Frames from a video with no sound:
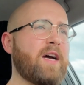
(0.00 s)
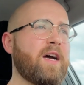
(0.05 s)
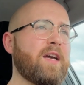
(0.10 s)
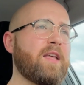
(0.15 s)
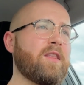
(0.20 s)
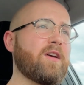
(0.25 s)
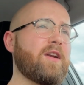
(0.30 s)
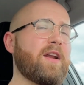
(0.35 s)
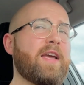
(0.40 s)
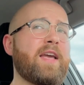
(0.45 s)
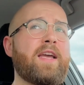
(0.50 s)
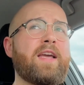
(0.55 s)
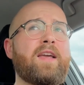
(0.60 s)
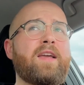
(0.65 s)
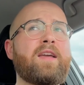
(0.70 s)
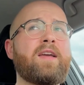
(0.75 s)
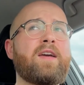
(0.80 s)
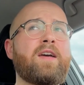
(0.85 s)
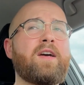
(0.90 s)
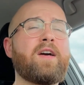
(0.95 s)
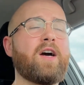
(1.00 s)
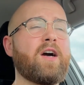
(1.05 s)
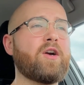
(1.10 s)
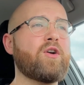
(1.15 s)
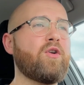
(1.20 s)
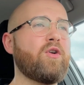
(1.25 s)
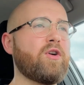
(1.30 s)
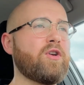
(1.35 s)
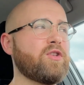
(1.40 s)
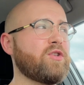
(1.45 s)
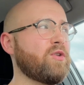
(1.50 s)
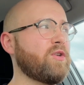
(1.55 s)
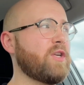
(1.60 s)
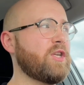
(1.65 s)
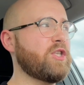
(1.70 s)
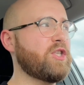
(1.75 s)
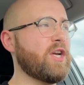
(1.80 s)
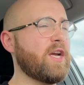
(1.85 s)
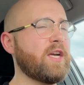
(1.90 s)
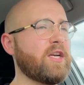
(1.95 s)
either A, cortisone
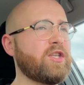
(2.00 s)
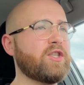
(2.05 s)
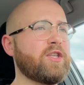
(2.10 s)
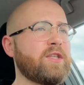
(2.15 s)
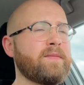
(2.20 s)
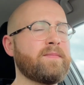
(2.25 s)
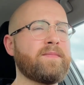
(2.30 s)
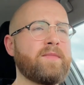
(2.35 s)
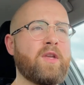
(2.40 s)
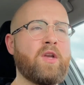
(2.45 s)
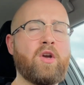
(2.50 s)
injection,